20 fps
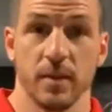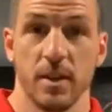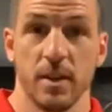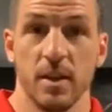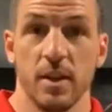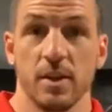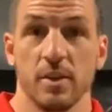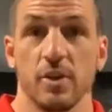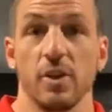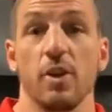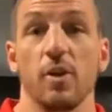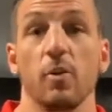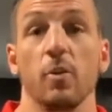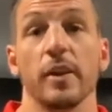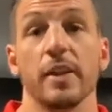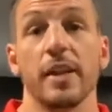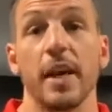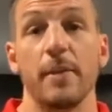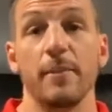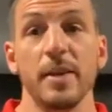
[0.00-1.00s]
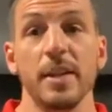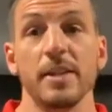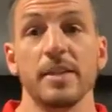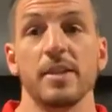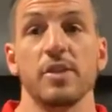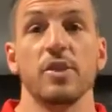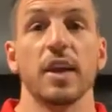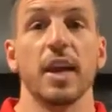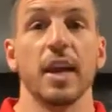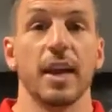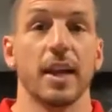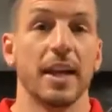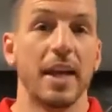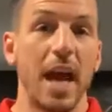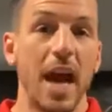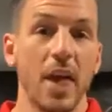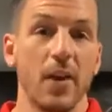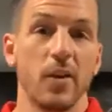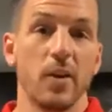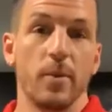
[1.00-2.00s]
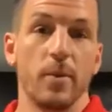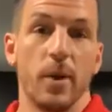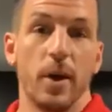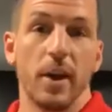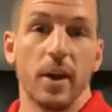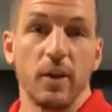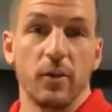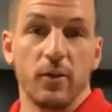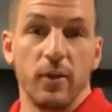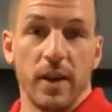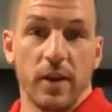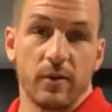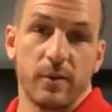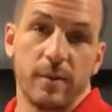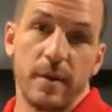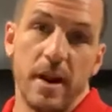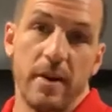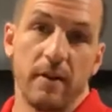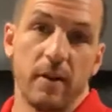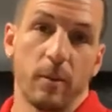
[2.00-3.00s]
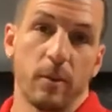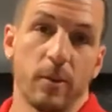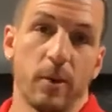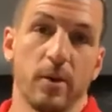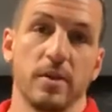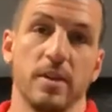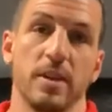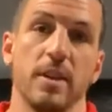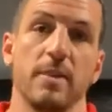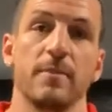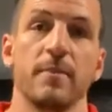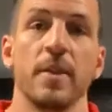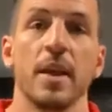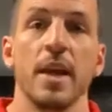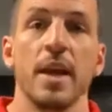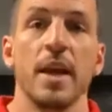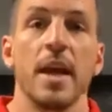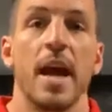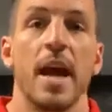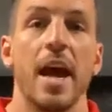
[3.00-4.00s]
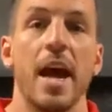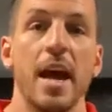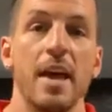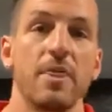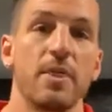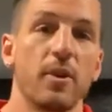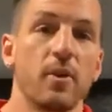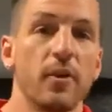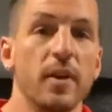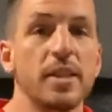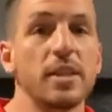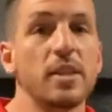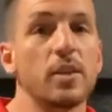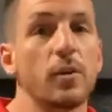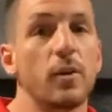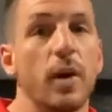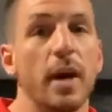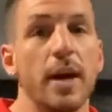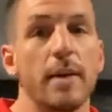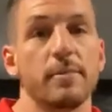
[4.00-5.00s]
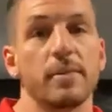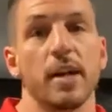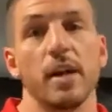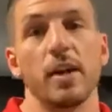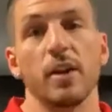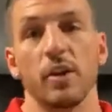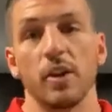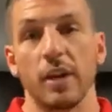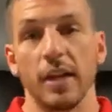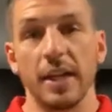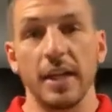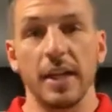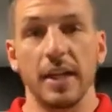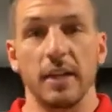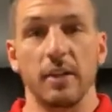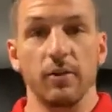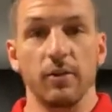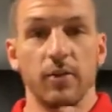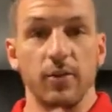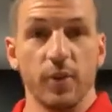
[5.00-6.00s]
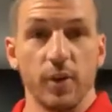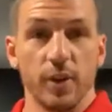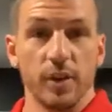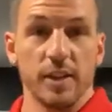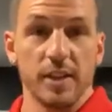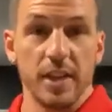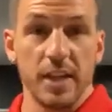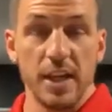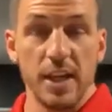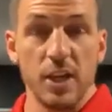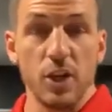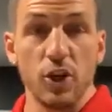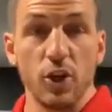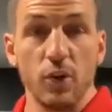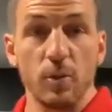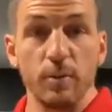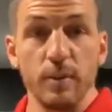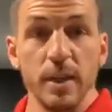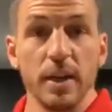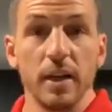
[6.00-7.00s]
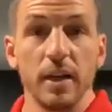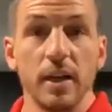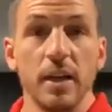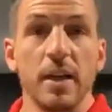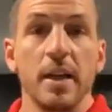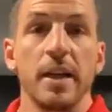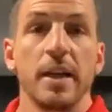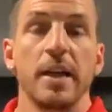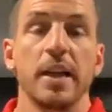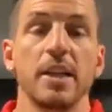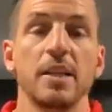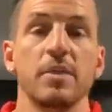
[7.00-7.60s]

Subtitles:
So what that means is you get a calorie burning effect from having protein, And the reason why I'm telling you to eat it first in your meal is